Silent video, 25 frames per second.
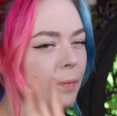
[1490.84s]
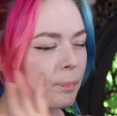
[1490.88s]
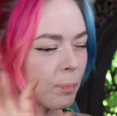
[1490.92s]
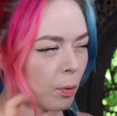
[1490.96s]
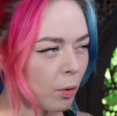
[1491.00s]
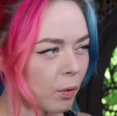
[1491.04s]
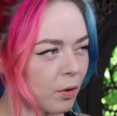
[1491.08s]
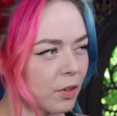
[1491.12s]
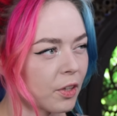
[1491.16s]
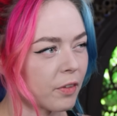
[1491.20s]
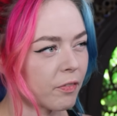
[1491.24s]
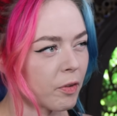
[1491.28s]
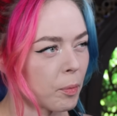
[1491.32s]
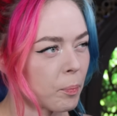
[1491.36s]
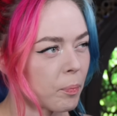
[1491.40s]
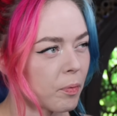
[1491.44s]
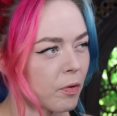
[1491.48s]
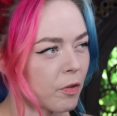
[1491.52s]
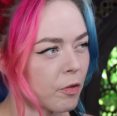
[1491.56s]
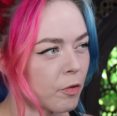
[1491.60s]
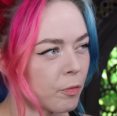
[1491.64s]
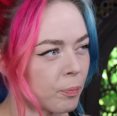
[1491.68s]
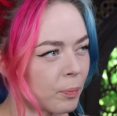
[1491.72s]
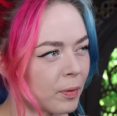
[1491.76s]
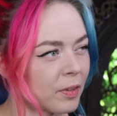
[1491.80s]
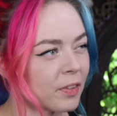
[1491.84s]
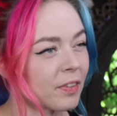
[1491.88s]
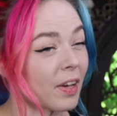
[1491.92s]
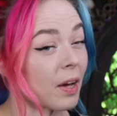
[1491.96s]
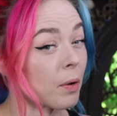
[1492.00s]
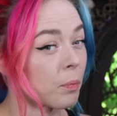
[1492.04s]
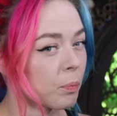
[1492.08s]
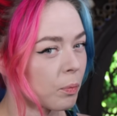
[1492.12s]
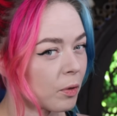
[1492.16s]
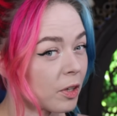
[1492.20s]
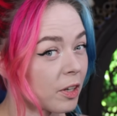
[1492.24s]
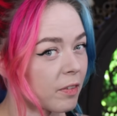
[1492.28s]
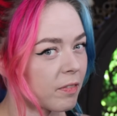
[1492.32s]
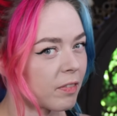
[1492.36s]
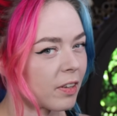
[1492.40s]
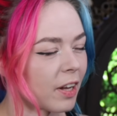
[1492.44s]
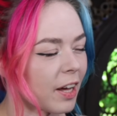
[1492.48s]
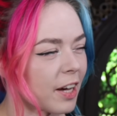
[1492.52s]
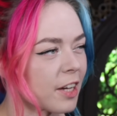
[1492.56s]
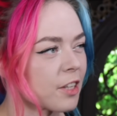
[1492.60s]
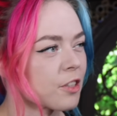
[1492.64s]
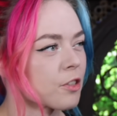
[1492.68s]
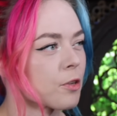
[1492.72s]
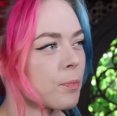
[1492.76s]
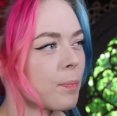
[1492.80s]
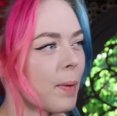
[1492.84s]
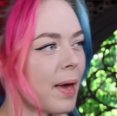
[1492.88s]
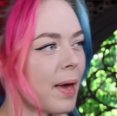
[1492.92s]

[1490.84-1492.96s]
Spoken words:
point of improvement I would have liked to